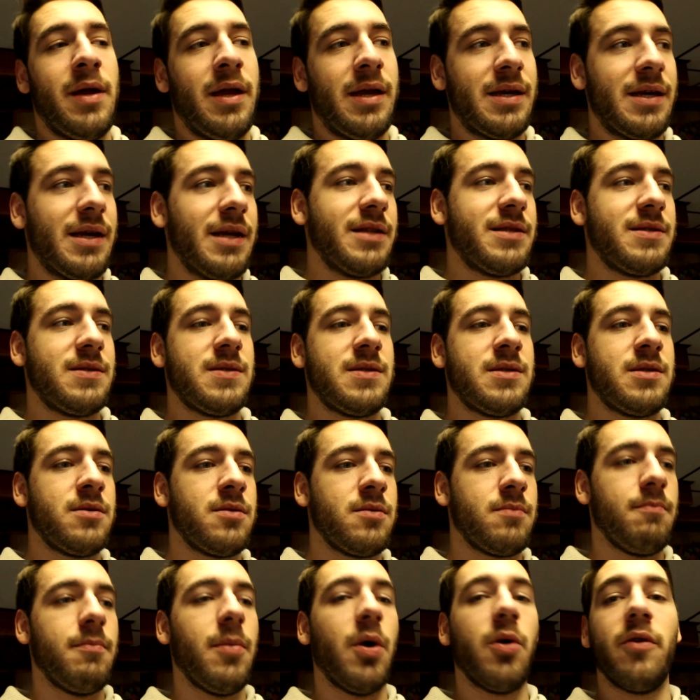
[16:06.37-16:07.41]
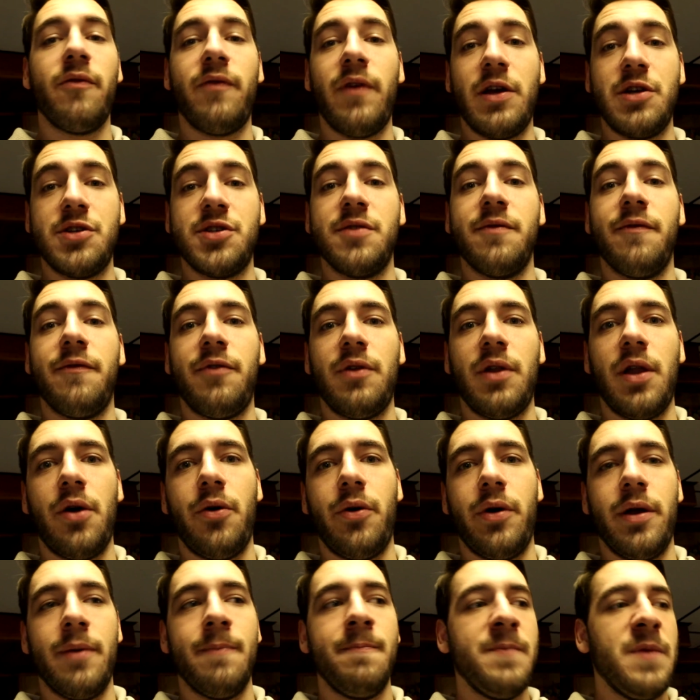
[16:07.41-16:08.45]
and gets motivation
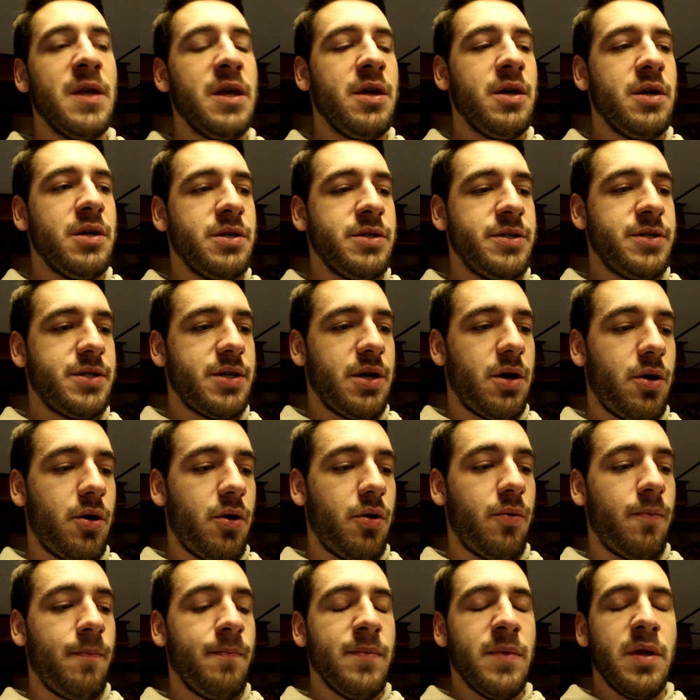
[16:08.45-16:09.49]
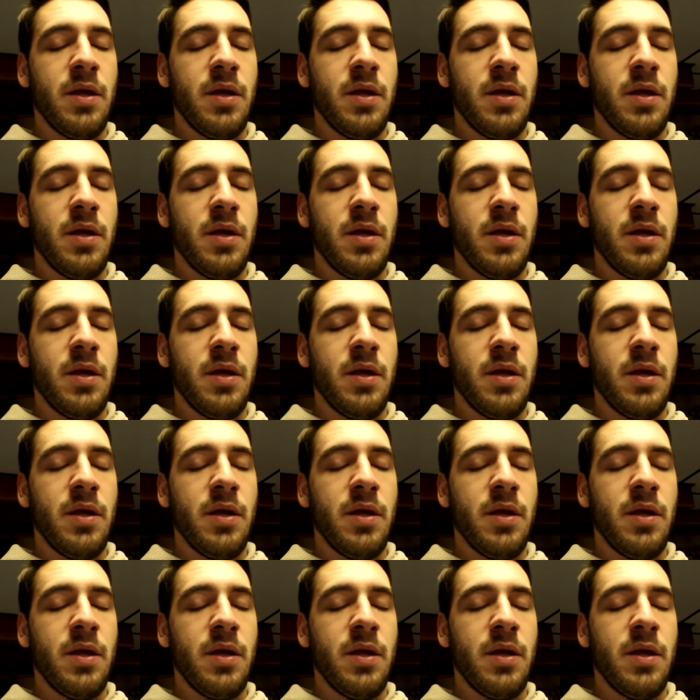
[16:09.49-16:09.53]
flowing. So,